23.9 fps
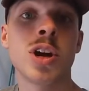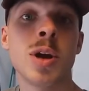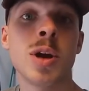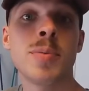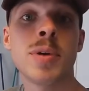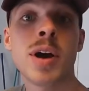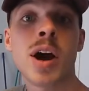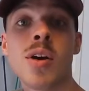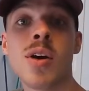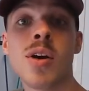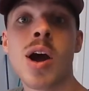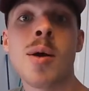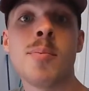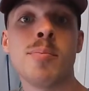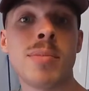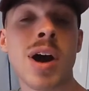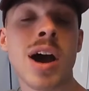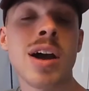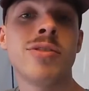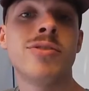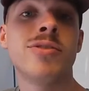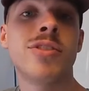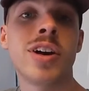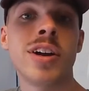about
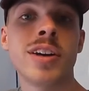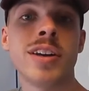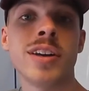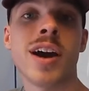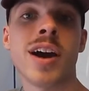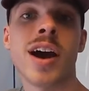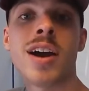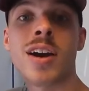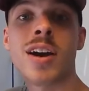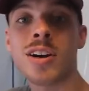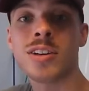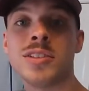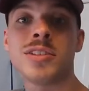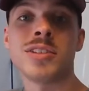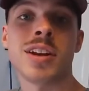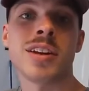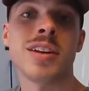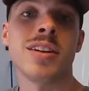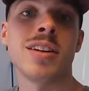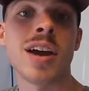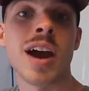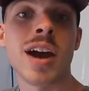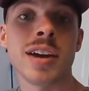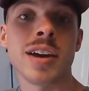my fun night on
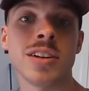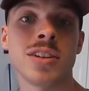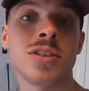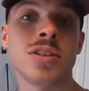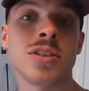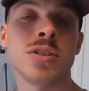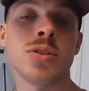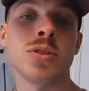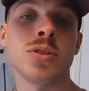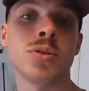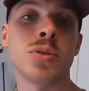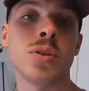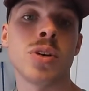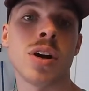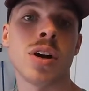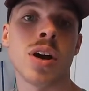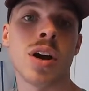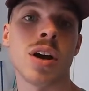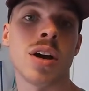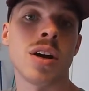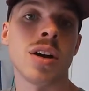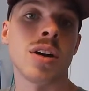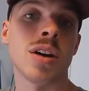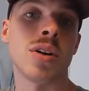night 2
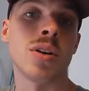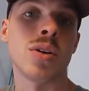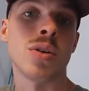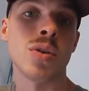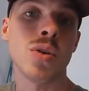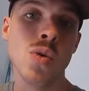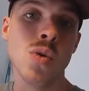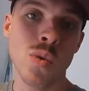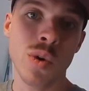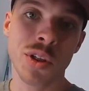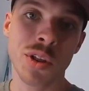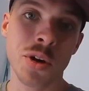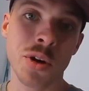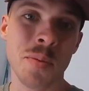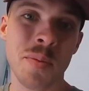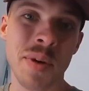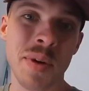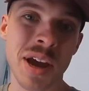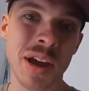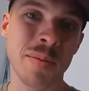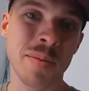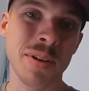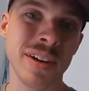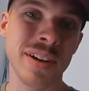with our
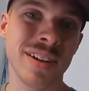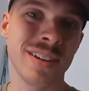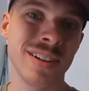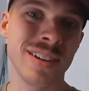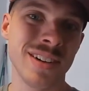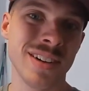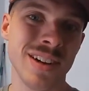baby.